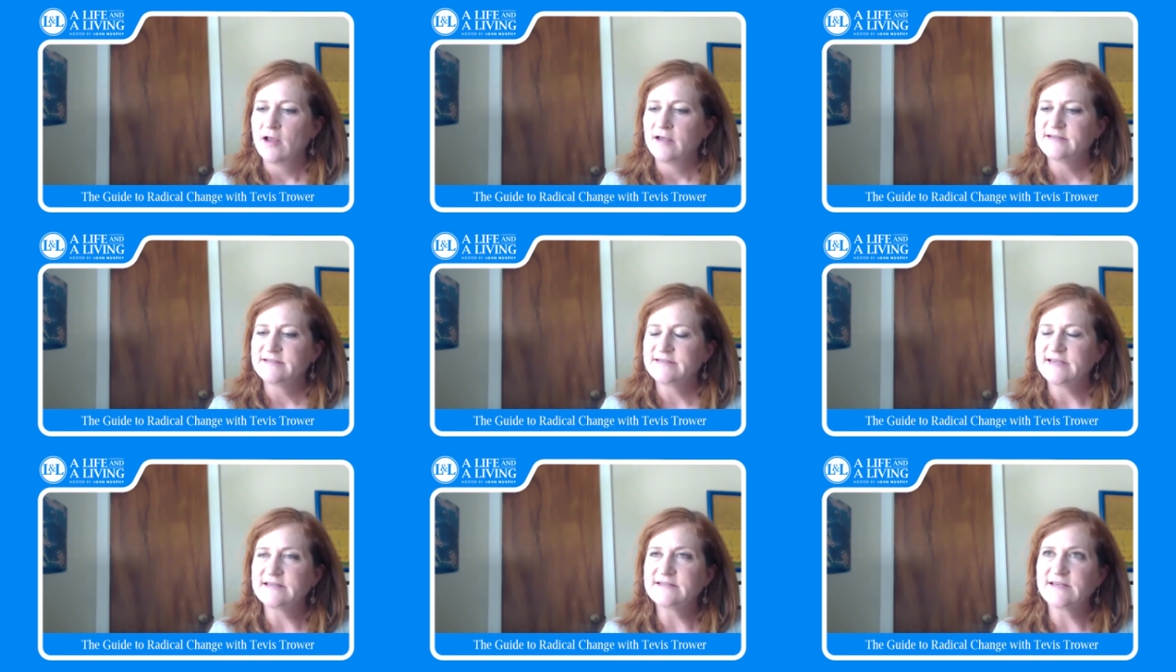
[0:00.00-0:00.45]

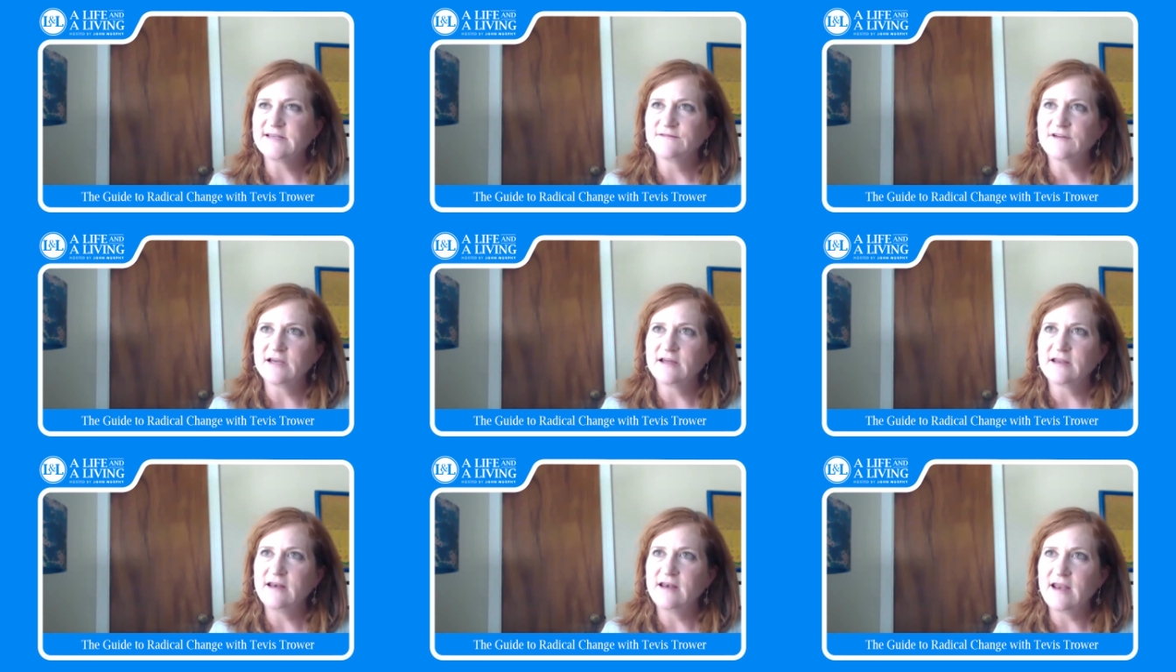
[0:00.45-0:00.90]
sense of
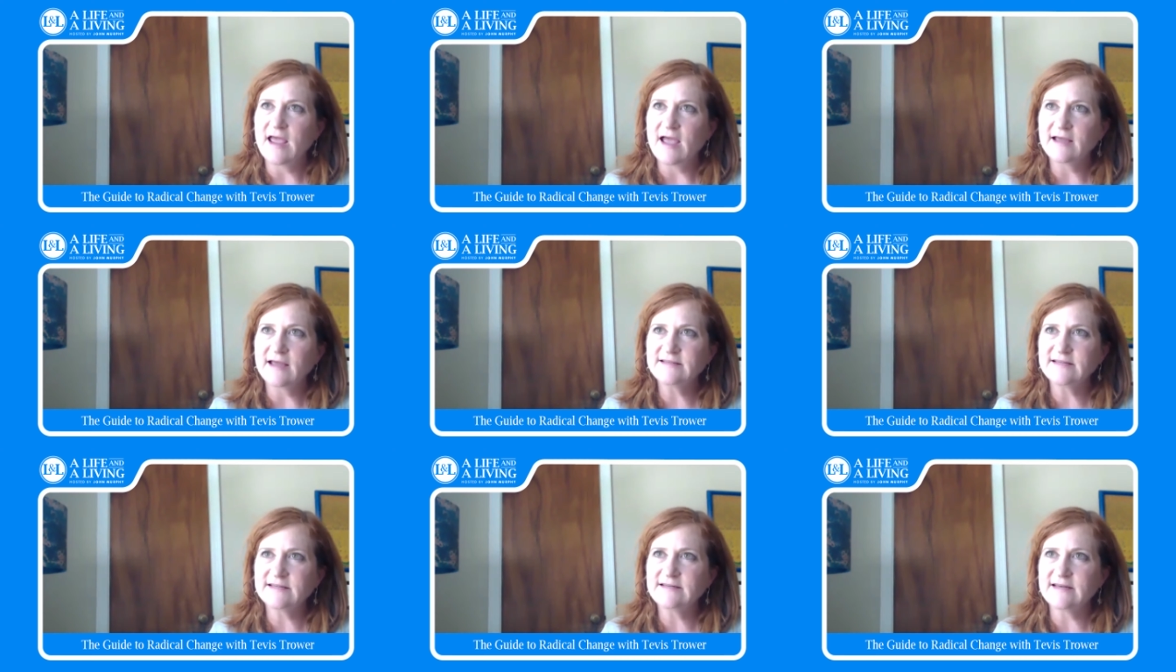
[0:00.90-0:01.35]

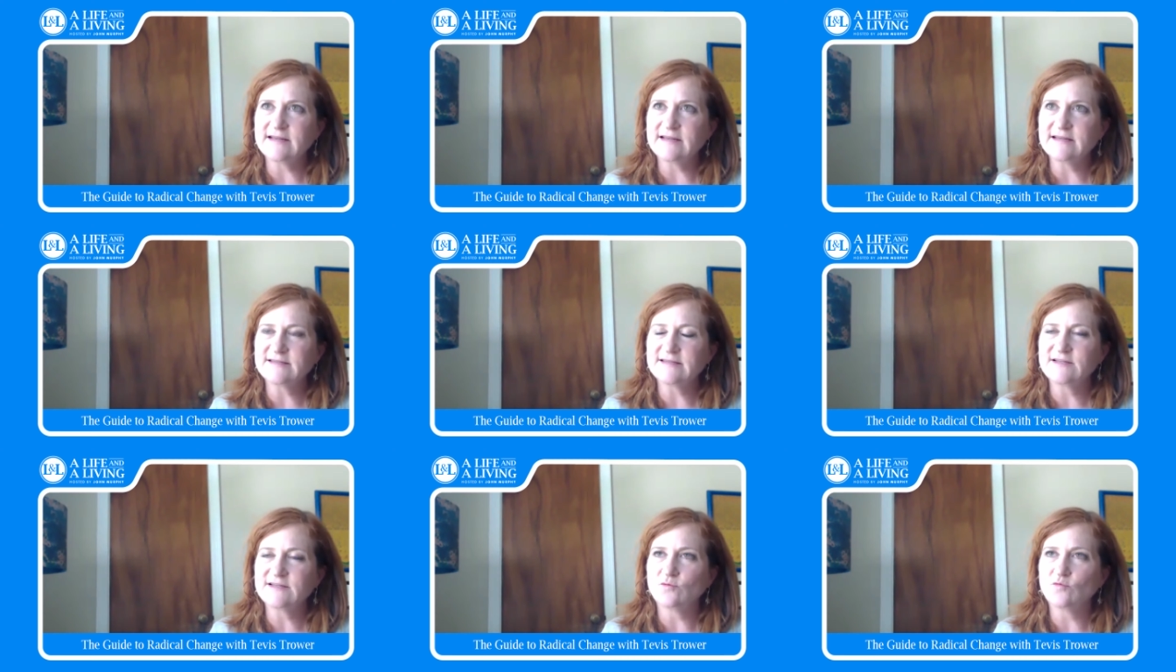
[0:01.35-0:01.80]

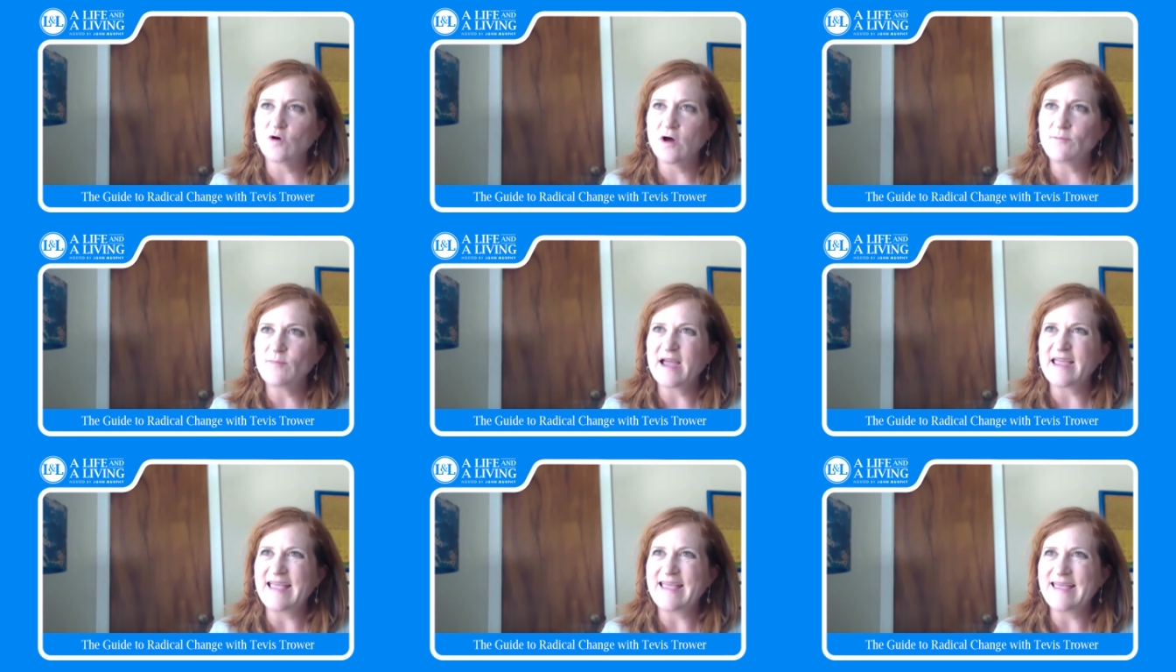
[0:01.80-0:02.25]
connectedness to what
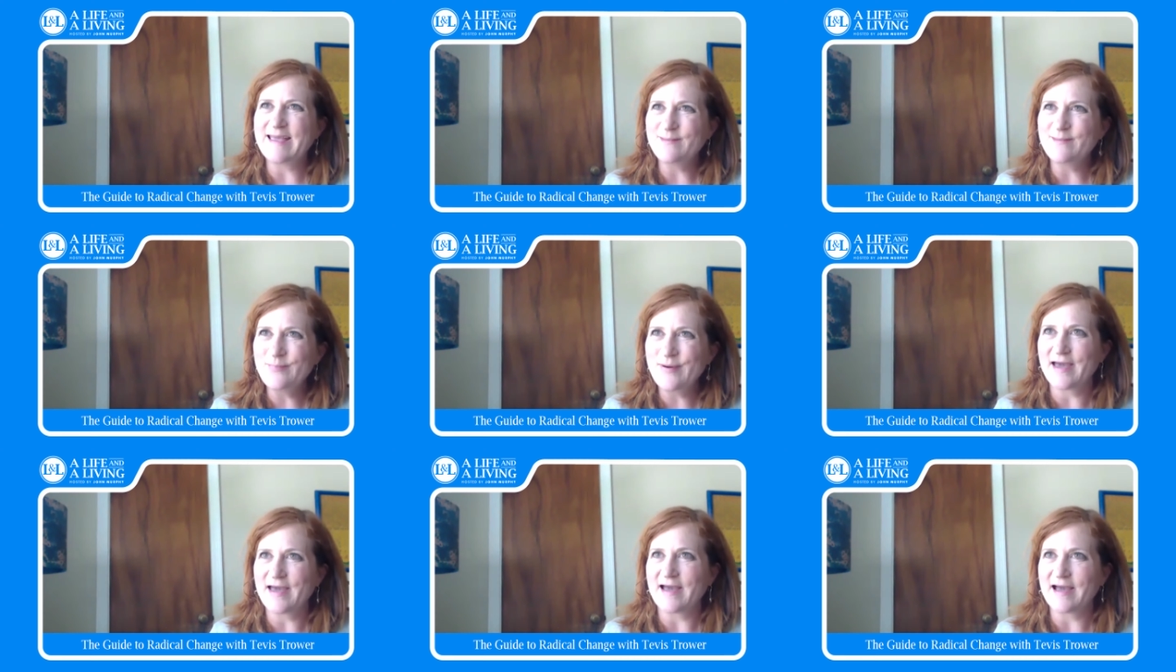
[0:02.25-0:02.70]
my
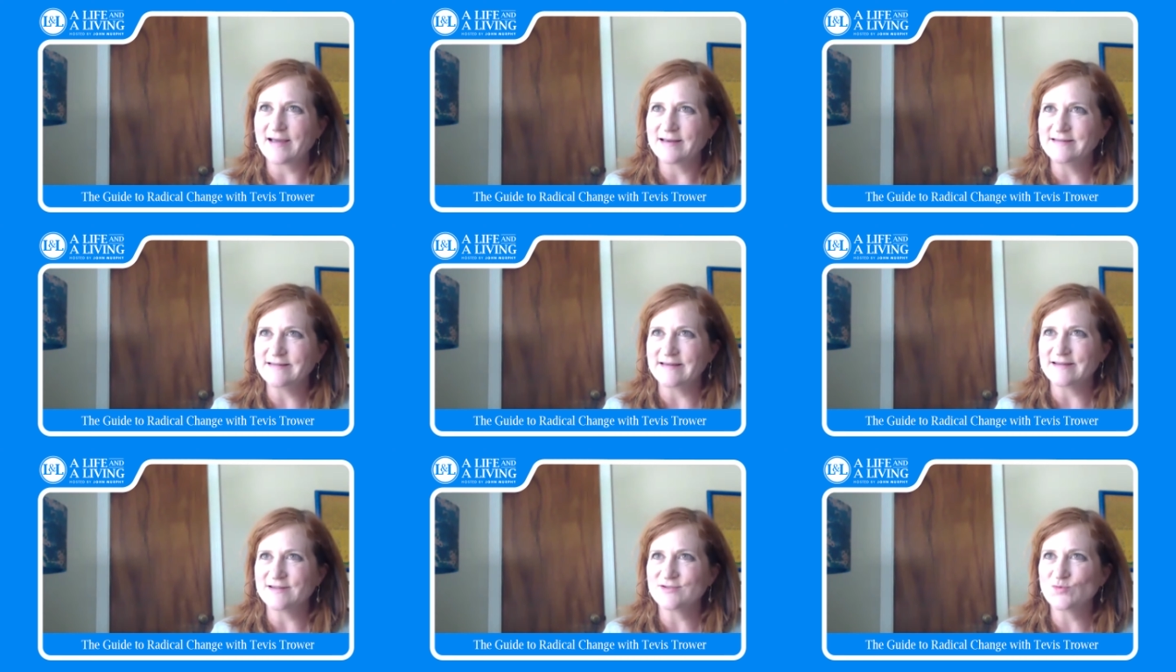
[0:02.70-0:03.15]

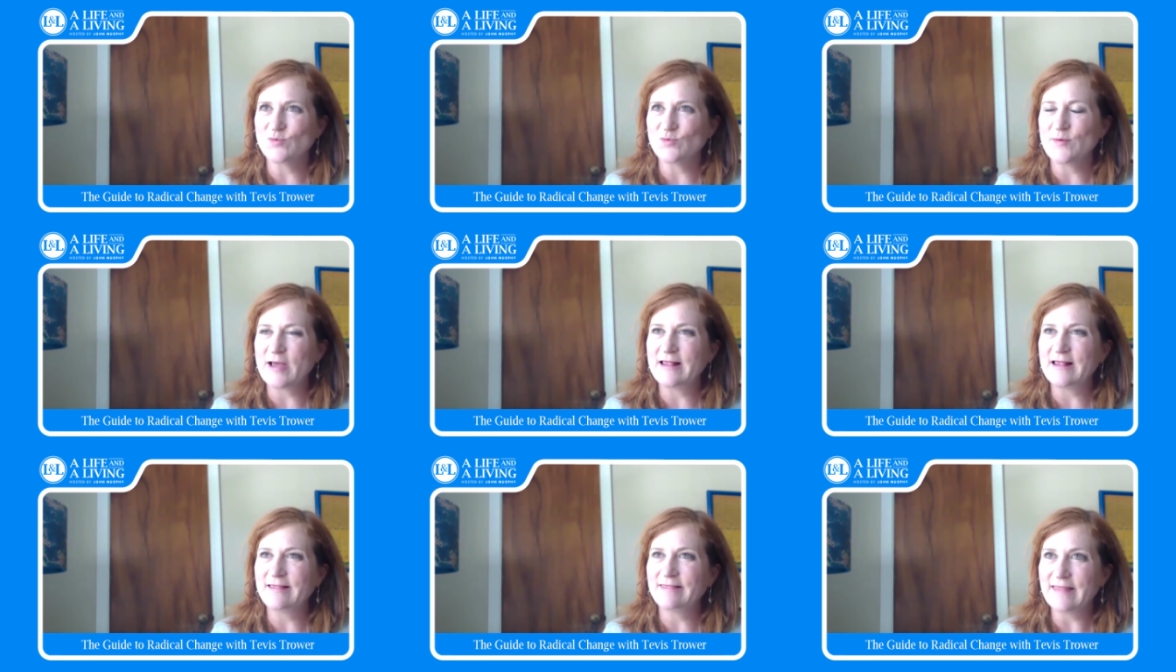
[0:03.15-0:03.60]
impact is, what
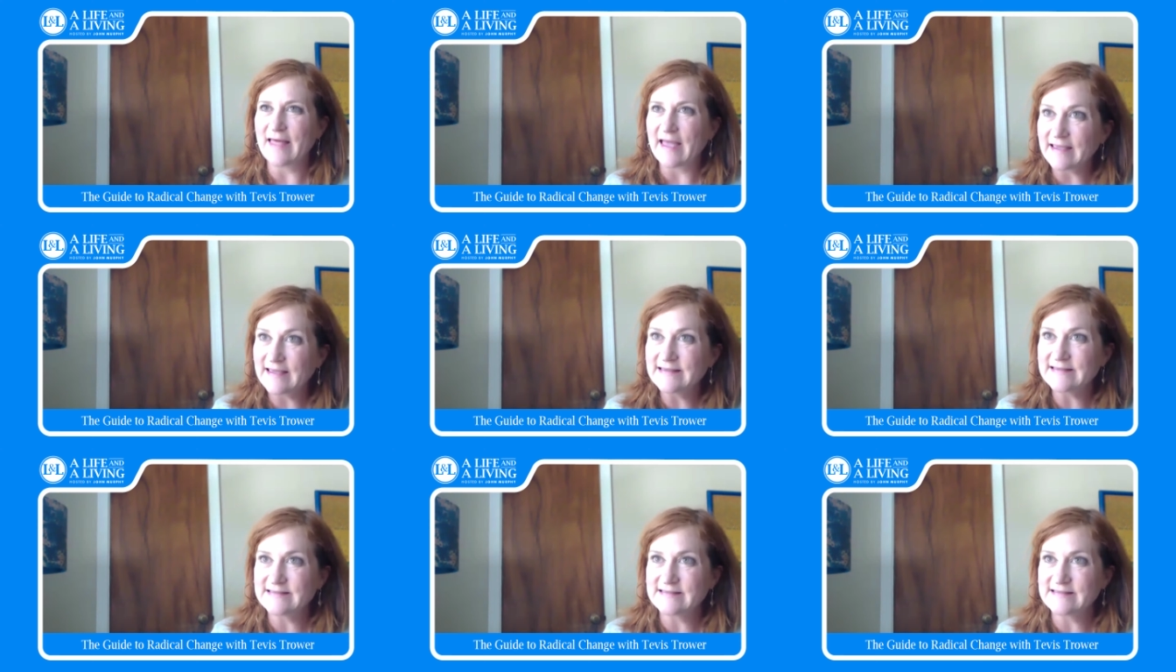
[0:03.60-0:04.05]
my
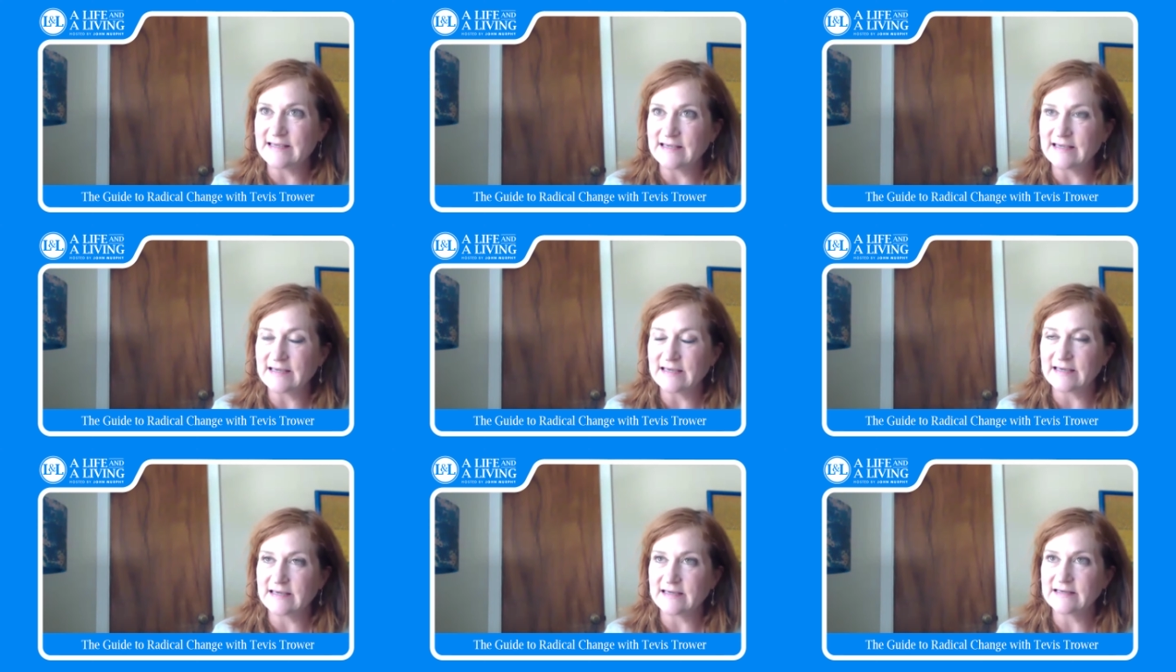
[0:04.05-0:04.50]

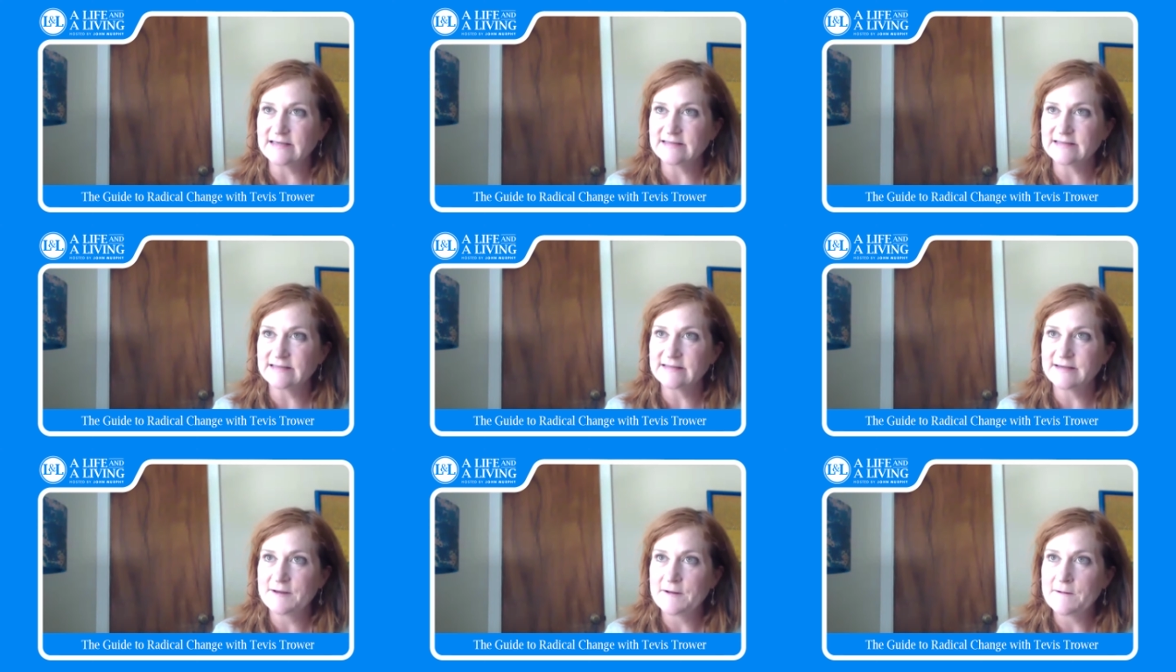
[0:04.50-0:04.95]
legacy
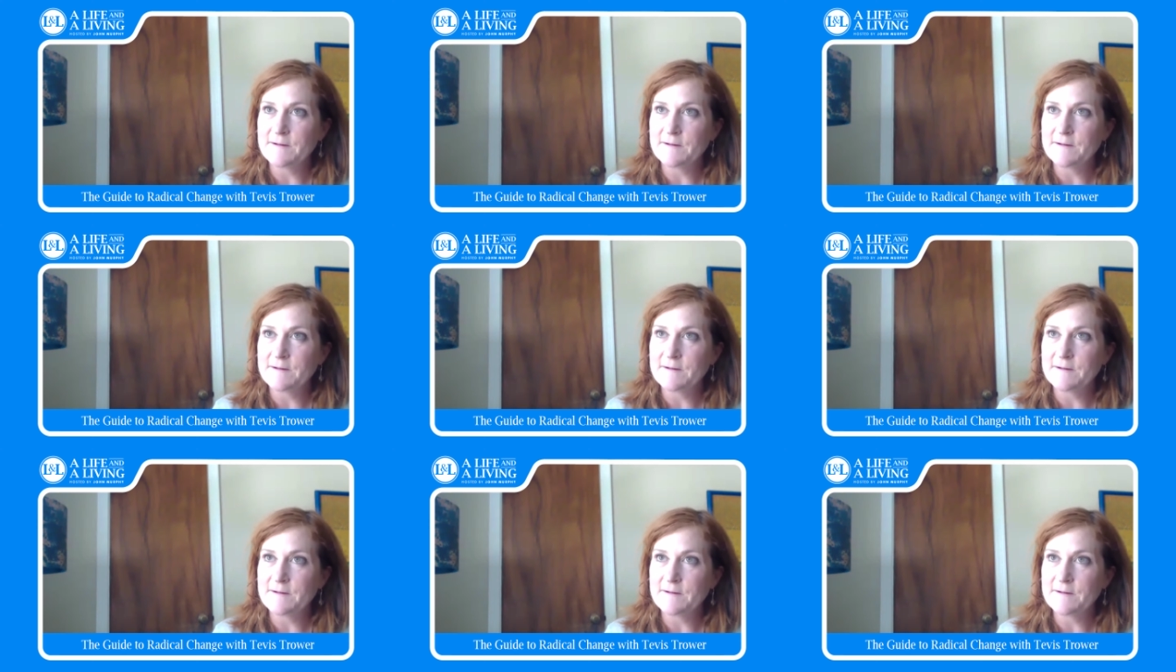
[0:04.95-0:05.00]
is.